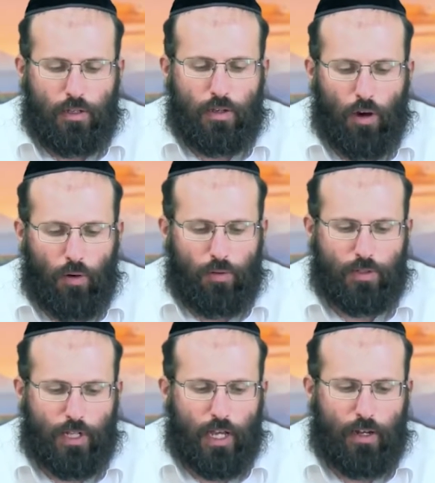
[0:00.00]

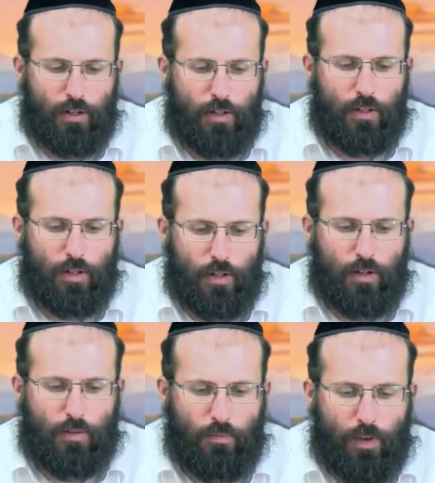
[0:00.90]
goals and
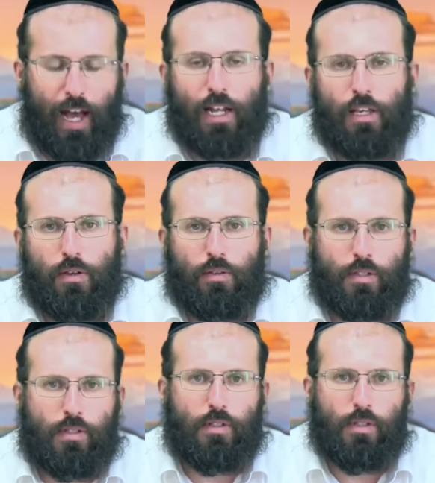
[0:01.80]

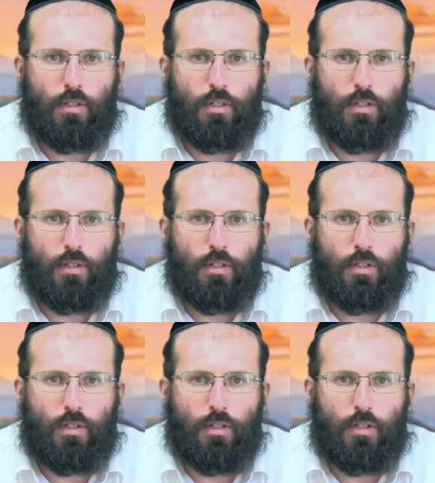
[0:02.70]
values.